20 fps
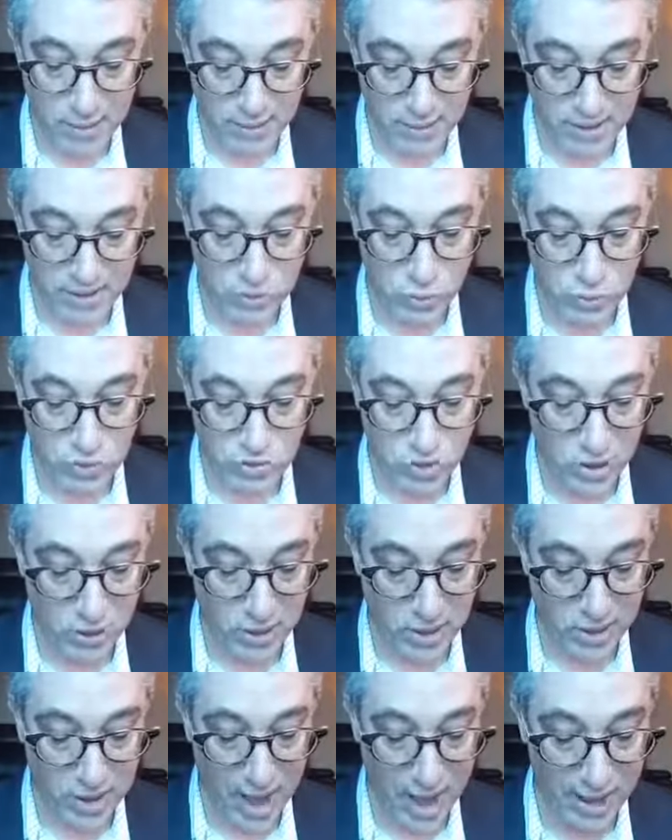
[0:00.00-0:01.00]
This will
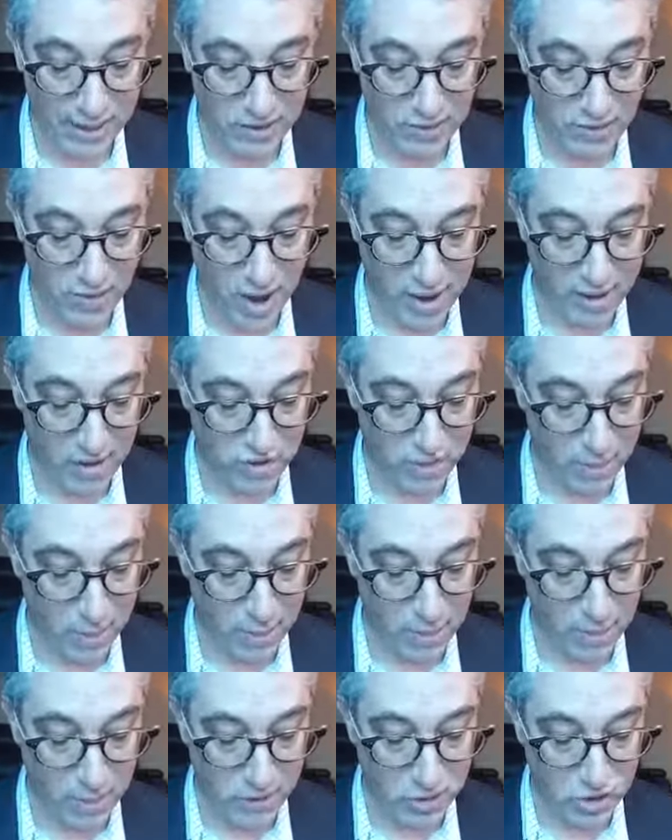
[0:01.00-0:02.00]
turn an added value to
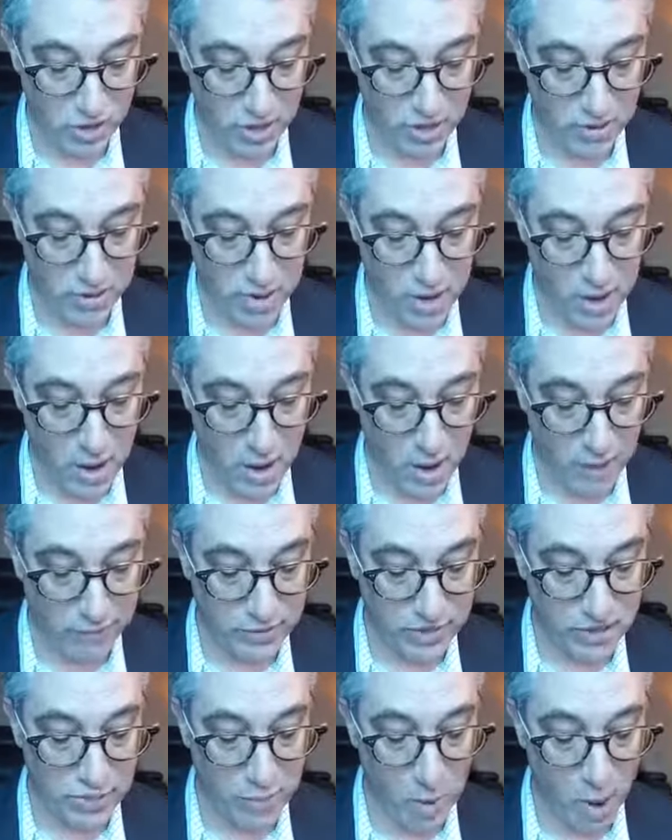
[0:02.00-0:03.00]
my mission of
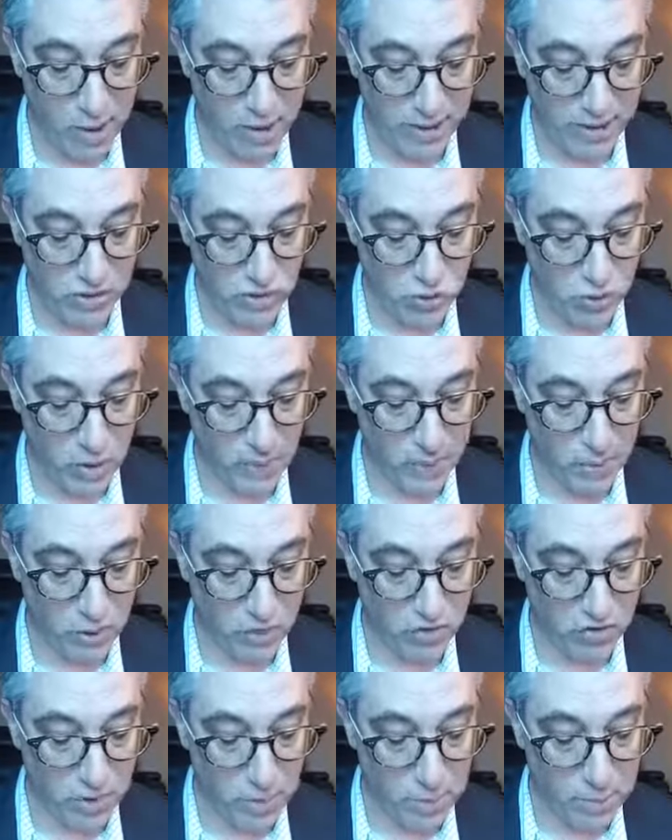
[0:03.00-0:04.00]
inspiring
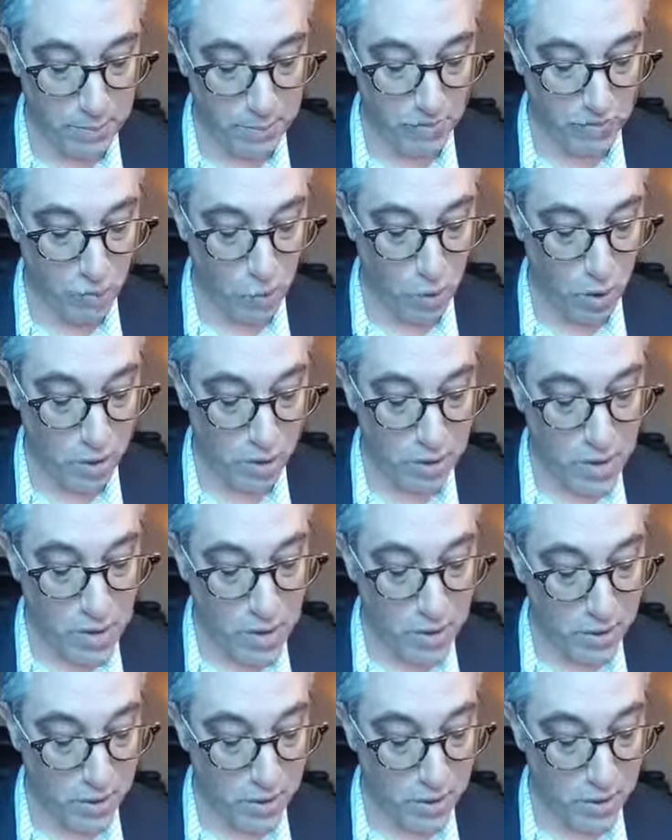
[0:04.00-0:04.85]
dreamers before